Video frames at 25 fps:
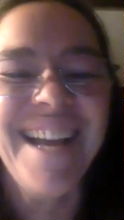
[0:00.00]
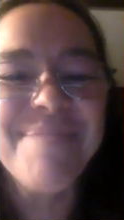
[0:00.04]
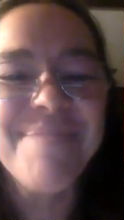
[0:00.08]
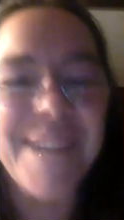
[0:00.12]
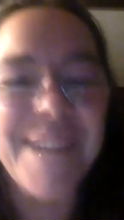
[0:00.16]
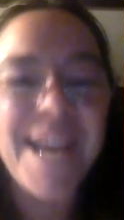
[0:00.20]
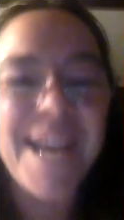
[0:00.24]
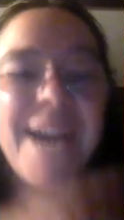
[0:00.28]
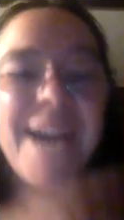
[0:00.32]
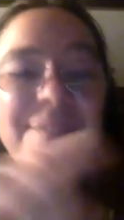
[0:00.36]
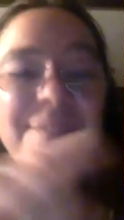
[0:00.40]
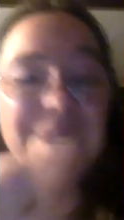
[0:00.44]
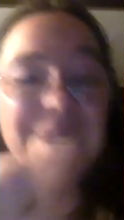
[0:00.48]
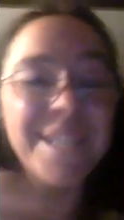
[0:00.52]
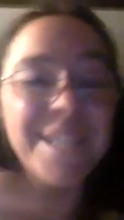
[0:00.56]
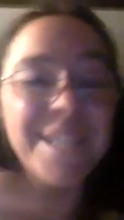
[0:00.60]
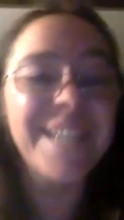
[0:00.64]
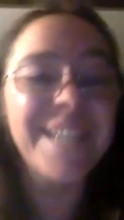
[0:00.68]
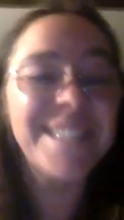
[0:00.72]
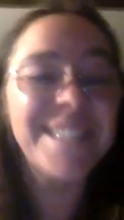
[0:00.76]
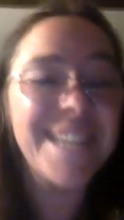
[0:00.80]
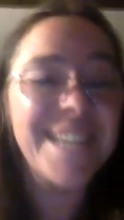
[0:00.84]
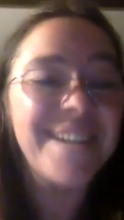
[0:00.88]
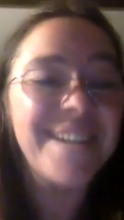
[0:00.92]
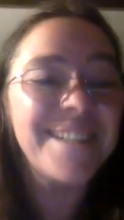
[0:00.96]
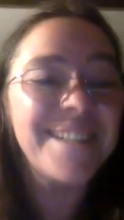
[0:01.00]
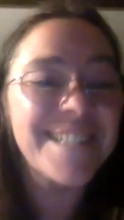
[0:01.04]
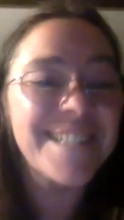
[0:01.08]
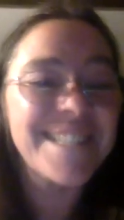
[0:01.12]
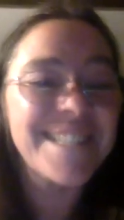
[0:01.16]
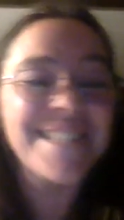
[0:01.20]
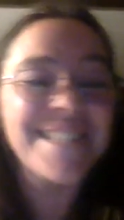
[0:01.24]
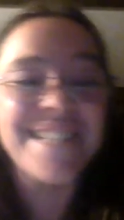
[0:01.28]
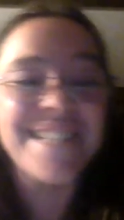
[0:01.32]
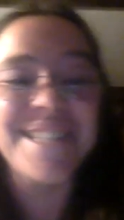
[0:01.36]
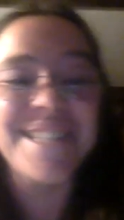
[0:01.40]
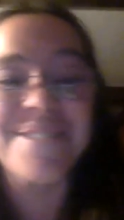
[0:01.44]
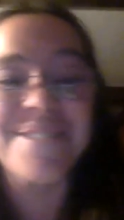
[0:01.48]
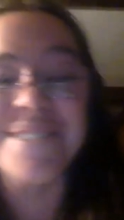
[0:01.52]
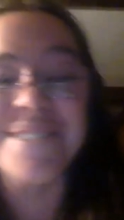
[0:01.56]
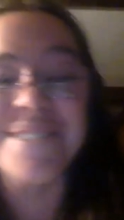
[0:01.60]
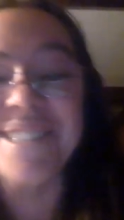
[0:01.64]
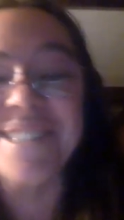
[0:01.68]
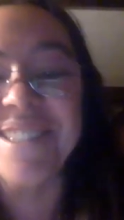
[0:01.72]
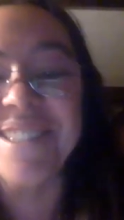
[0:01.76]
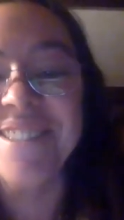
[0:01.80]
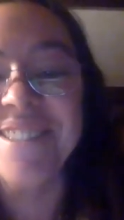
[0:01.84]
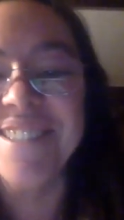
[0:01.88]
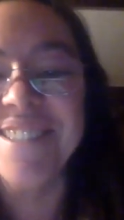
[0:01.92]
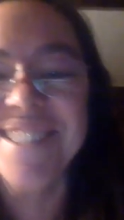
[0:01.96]
But I have one on terraces. That's
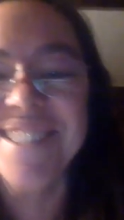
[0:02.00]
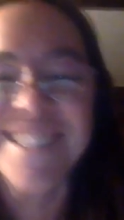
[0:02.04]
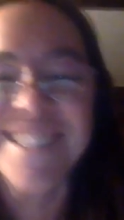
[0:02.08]
really cool.